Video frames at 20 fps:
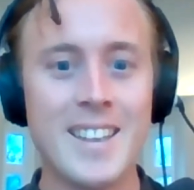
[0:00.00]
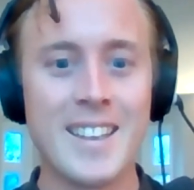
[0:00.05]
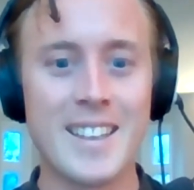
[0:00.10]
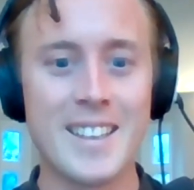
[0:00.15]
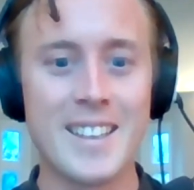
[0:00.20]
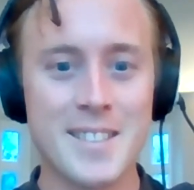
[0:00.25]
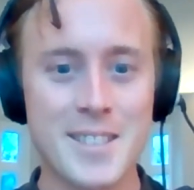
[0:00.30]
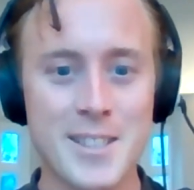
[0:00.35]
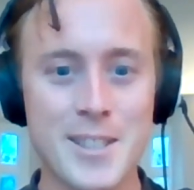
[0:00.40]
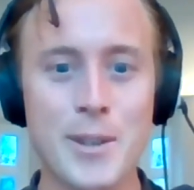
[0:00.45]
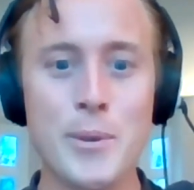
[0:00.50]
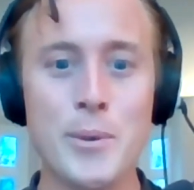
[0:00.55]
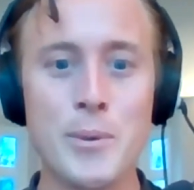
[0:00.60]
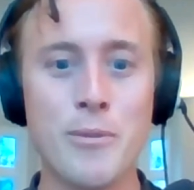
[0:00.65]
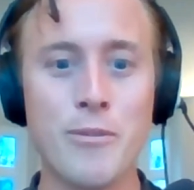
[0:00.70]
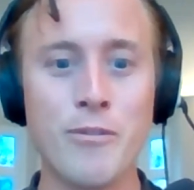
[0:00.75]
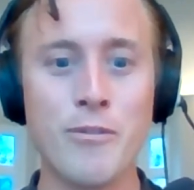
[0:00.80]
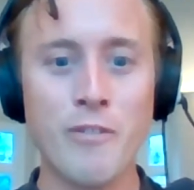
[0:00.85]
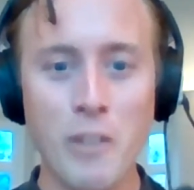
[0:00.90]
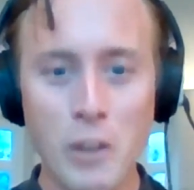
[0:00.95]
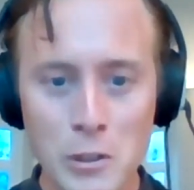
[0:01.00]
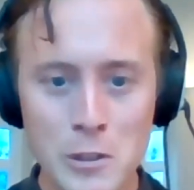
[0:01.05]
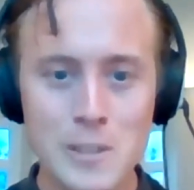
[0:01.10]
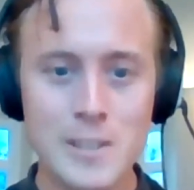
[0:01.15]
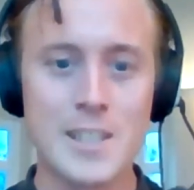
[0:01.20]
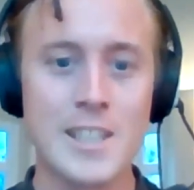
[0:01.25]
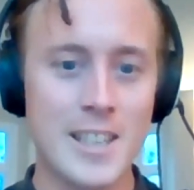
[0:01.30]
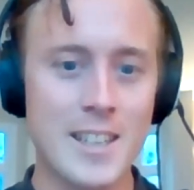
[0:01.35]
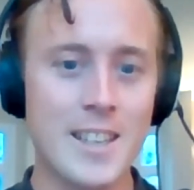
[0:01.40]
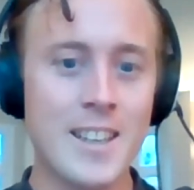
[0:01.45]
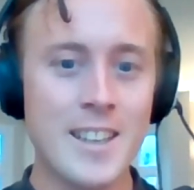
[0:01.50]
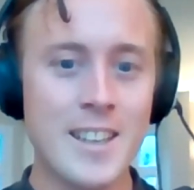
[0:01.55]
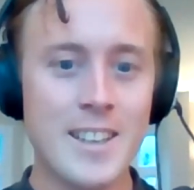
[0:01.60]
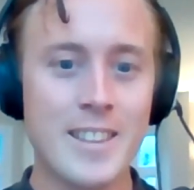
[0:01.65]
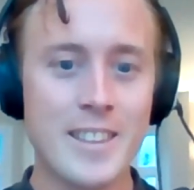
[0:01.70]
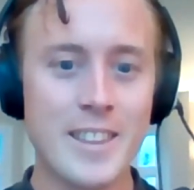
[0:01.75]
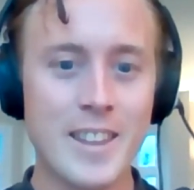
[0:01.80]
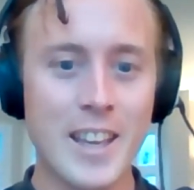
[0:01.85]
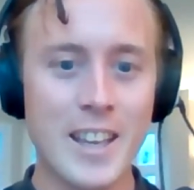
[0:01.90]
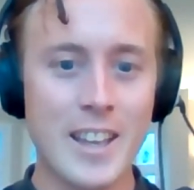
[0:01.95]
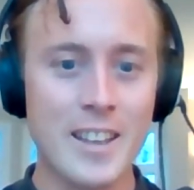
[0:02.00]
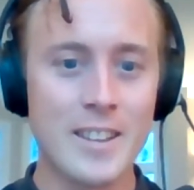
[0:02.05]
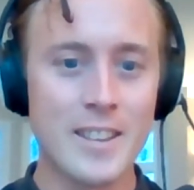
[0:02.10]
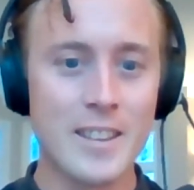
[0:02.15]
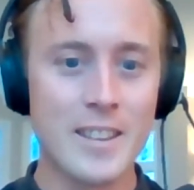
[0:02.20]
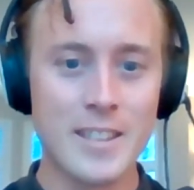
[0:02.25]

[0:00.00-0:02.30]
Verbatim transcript: it's so faulty that